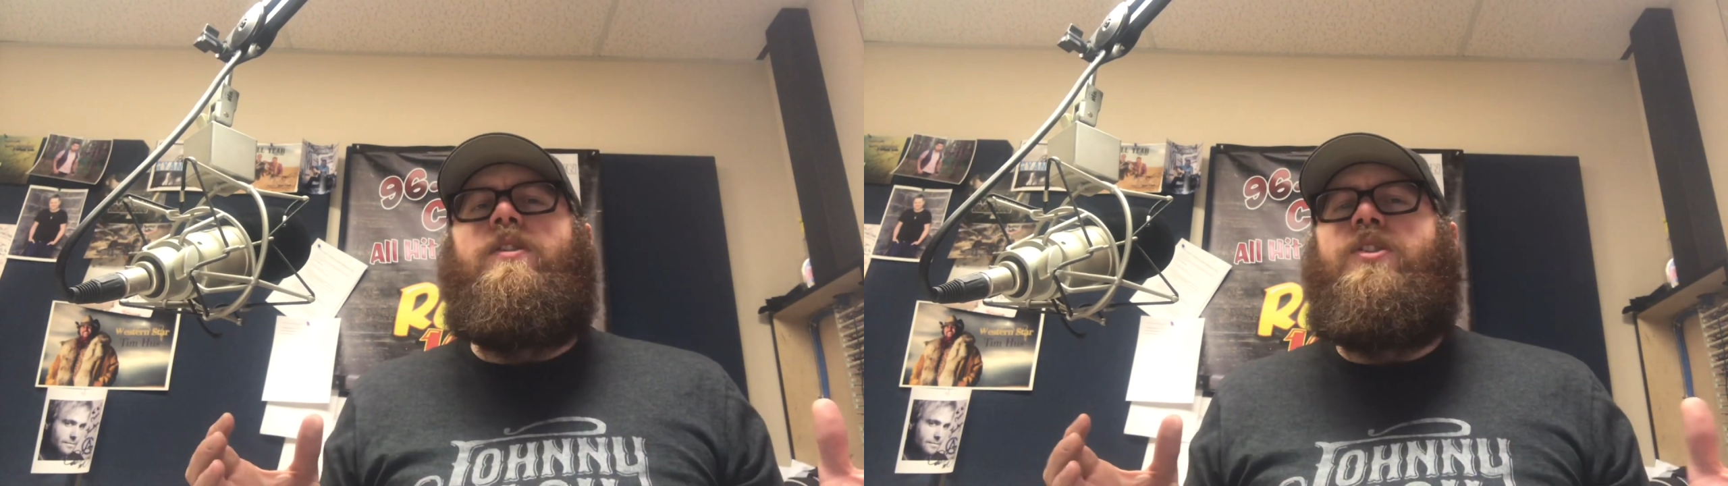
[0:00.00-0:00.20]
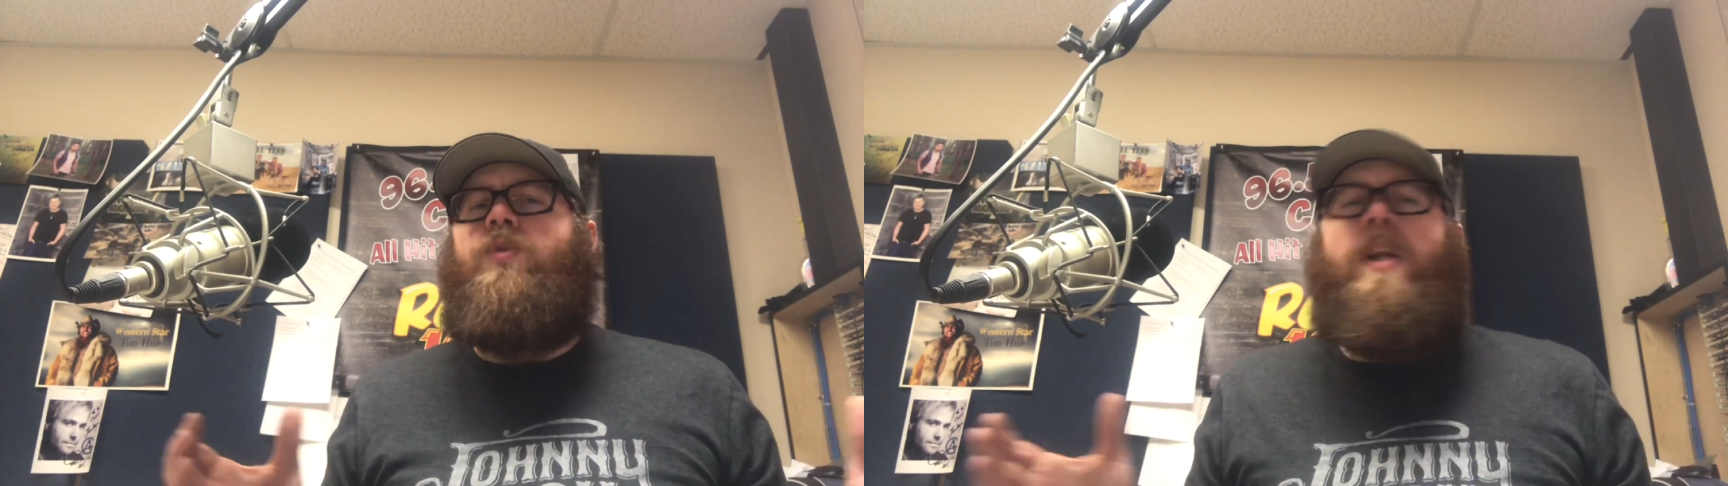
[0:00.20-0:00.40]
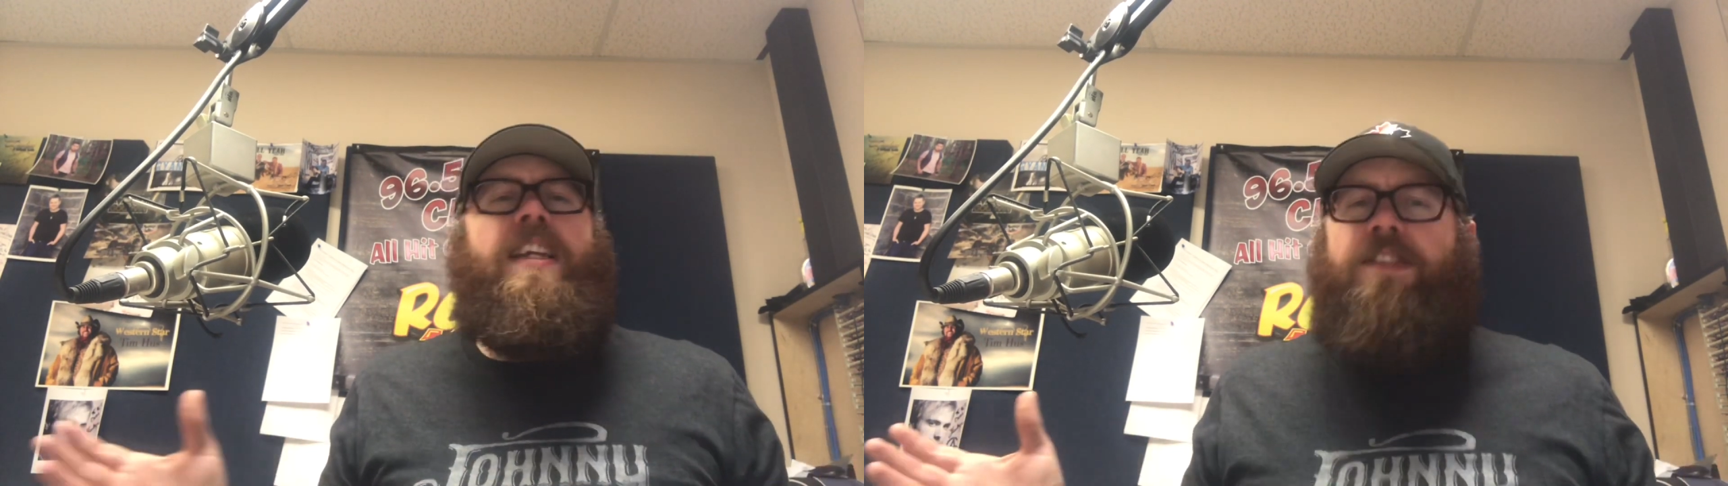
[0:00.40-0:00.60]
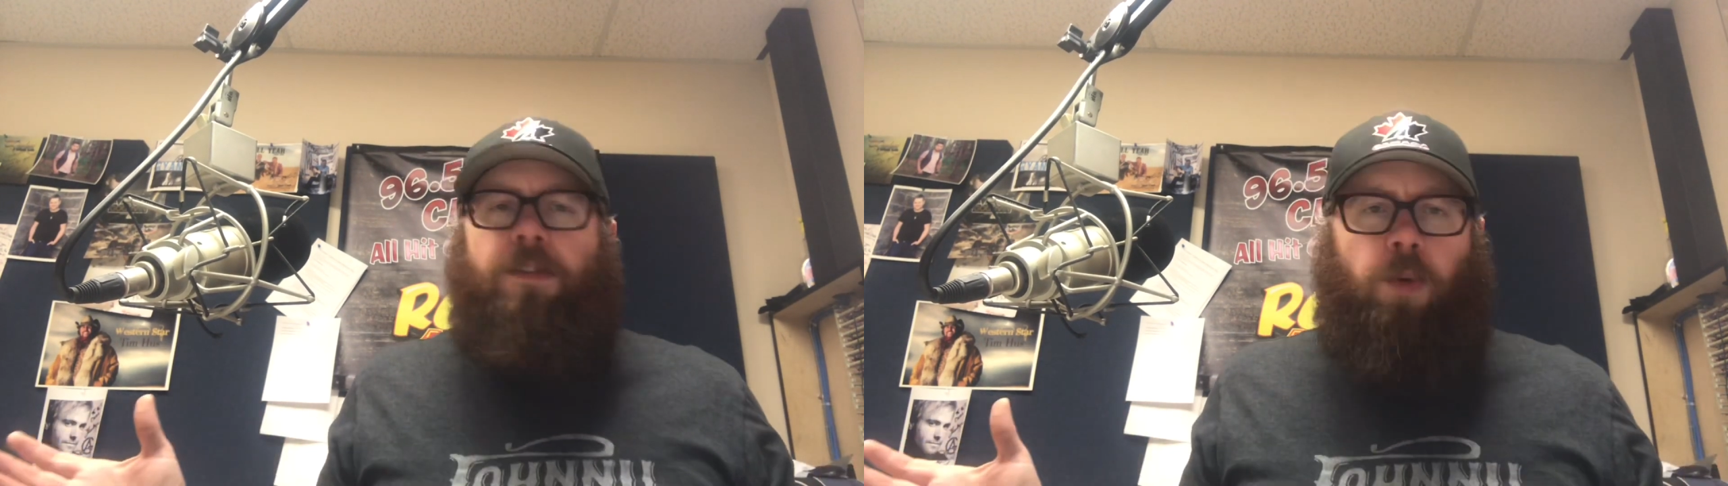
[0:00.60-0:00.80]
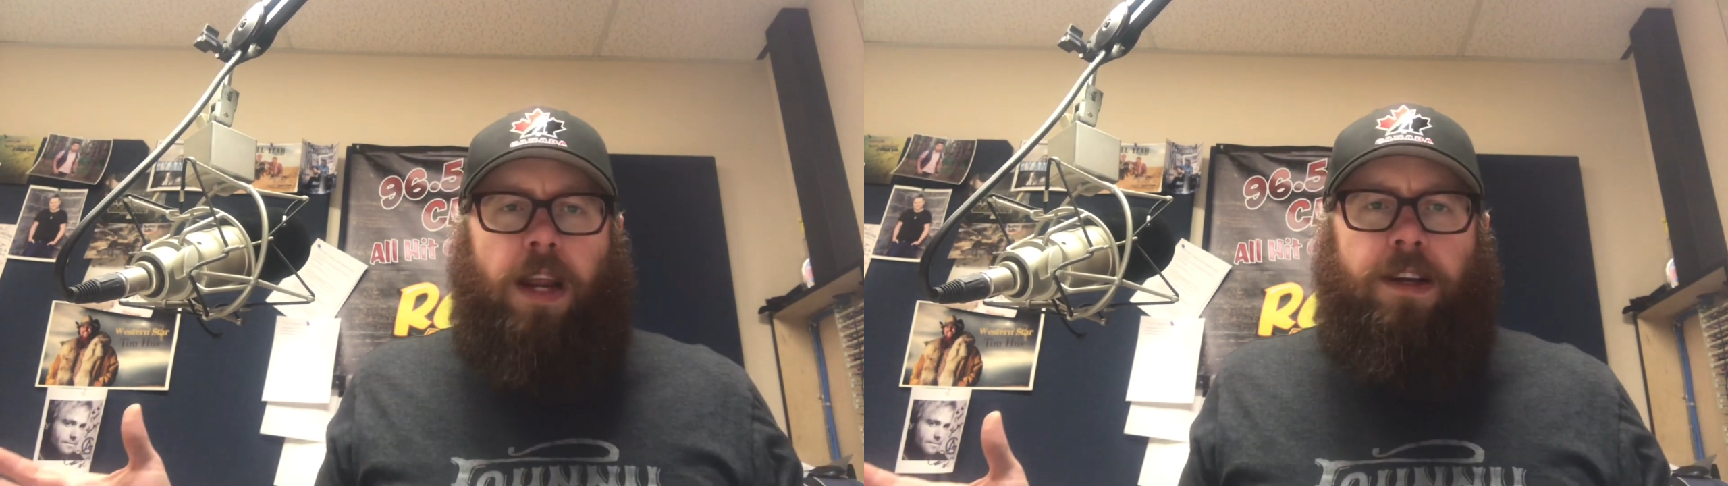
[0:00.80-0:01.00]
strings
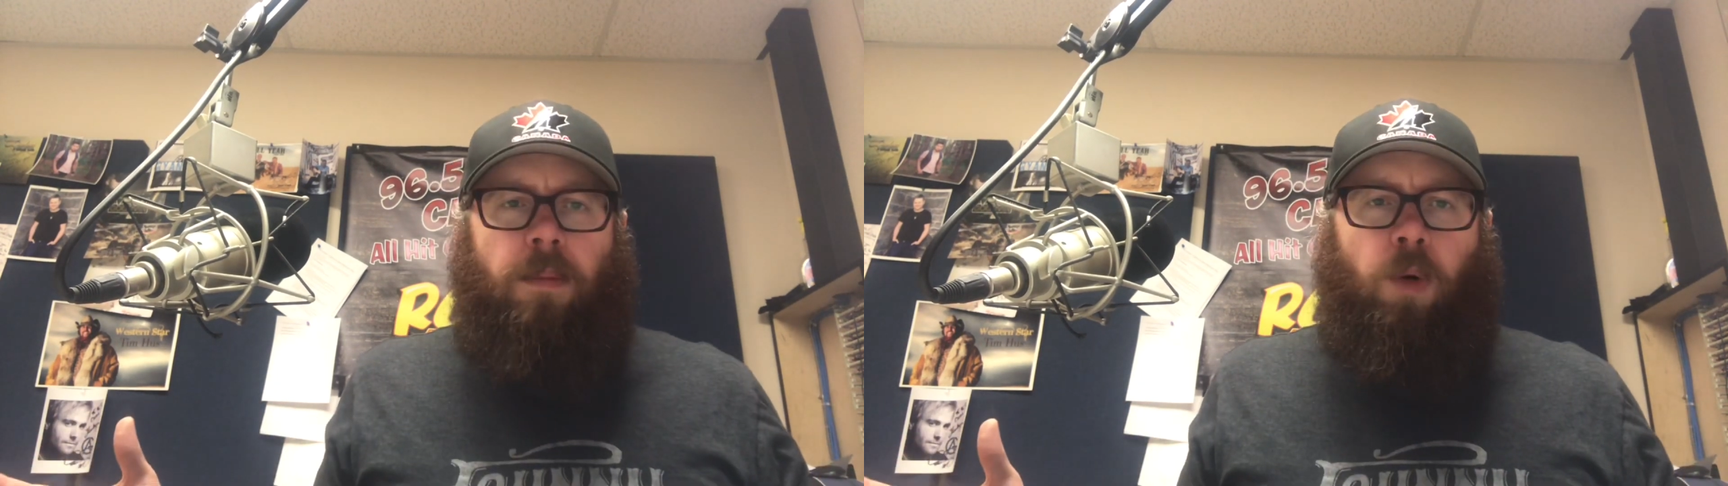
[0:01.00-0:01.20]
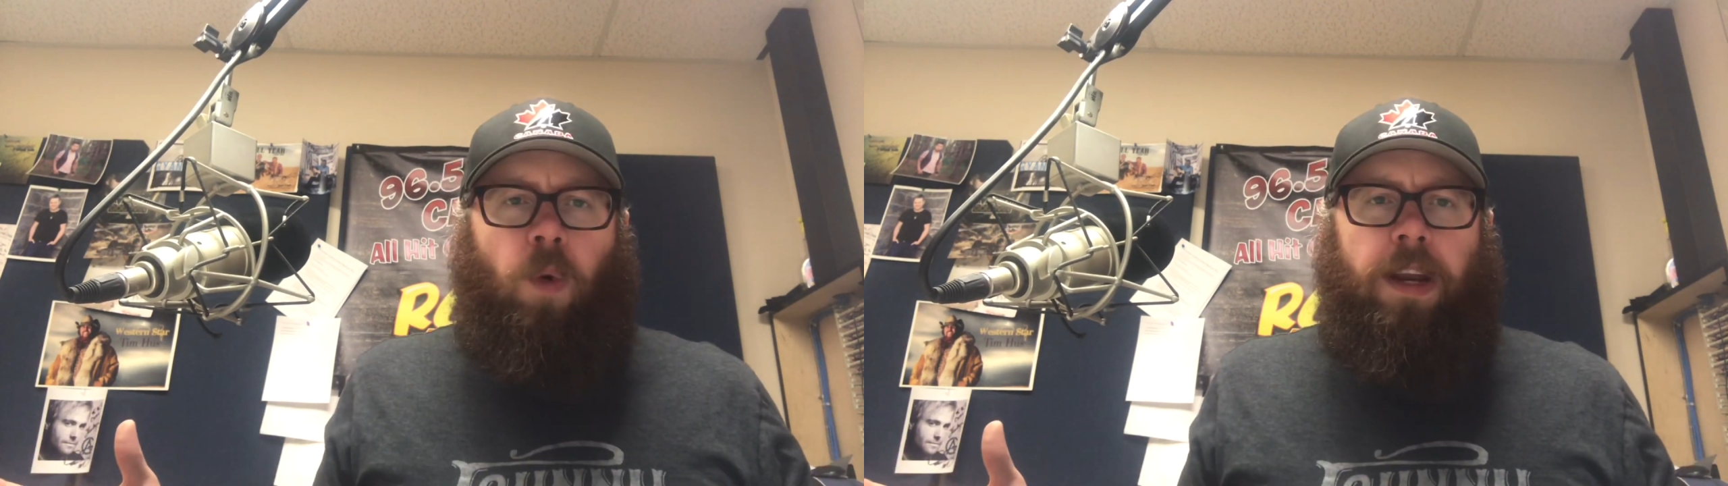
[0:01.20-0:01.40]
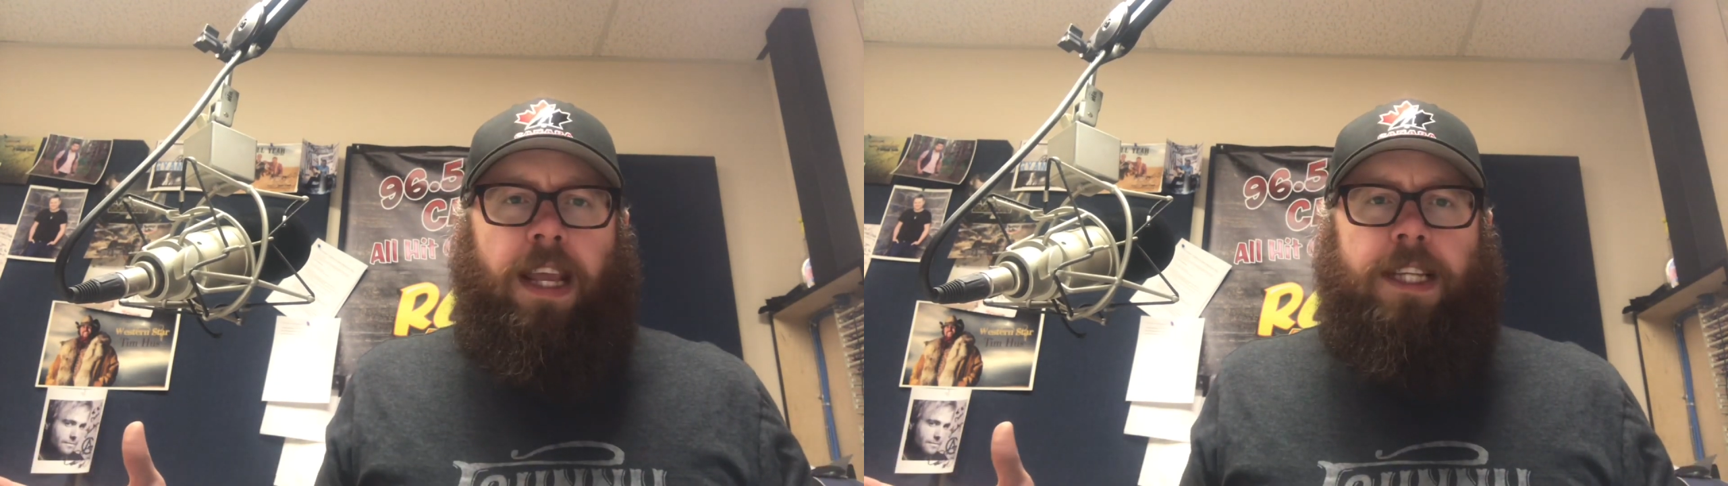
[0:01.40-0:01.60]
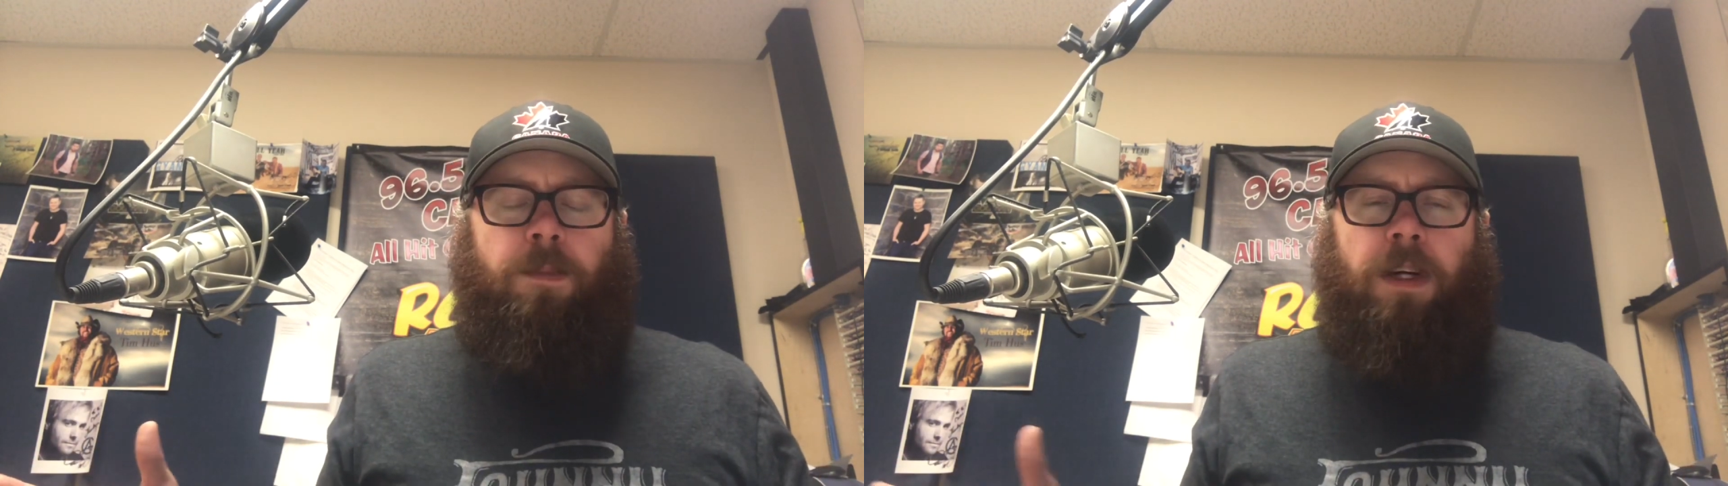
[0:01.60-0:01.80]
of great #1 hits,